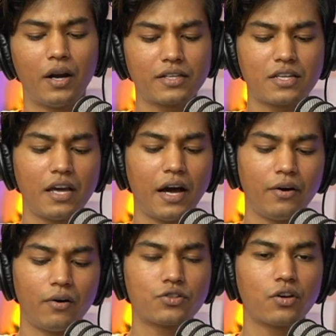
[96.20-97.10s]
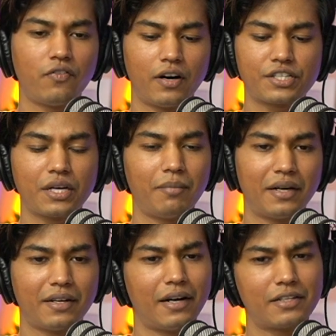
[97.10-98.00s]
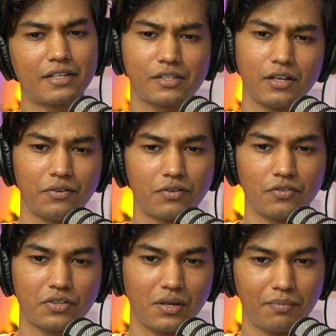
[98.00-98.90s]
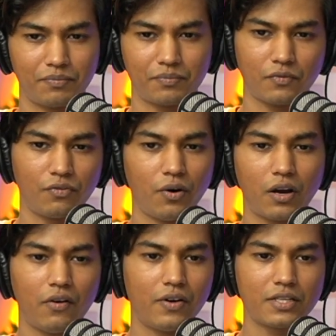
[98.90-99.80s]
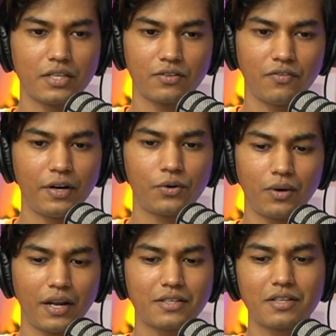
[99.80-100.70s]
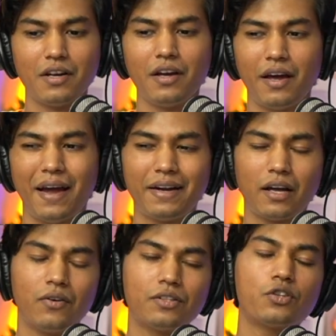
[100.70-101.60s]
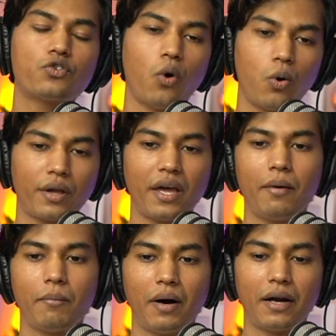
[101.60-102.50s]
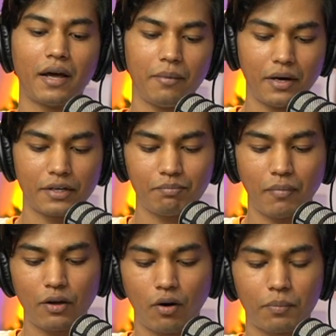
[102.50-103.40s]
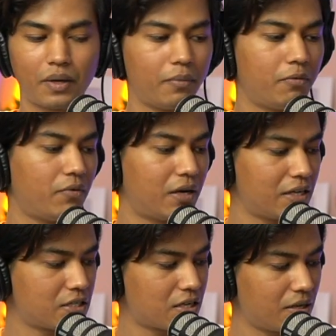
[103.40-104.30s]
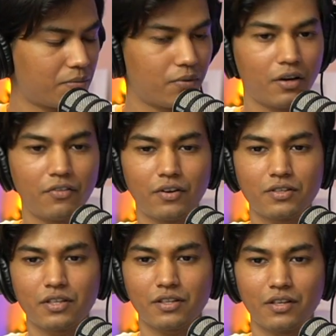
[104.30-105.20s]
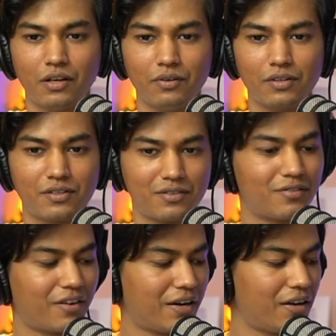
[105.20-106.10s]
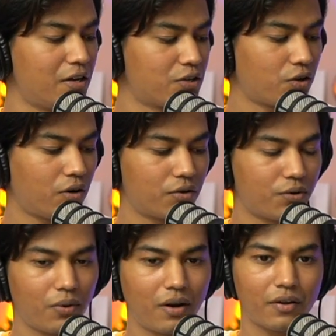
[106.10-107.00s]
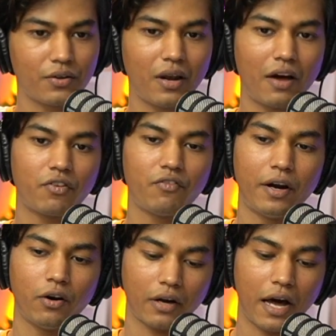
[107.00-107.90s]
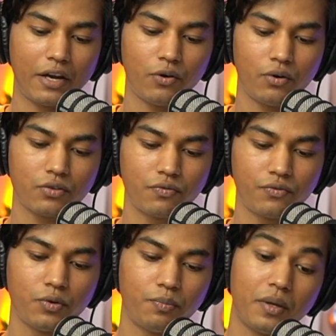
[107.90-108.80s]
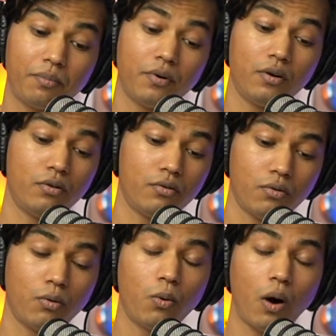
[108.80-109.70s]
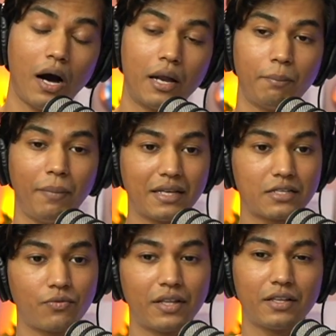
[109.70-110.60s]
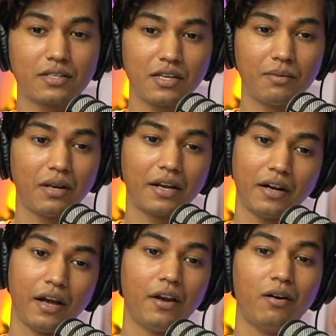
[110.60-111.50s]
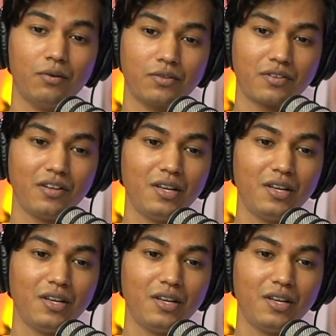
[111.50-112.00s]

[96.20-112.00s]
Honestly, so, I also function better at 6 hours of sleep. 4 hours is way too less. 8 hours is okay, But I'm at my optimum when I sleep only for 6 hours, right? So you'll have to find out. I know few people who are best when they sleep like 9 hours.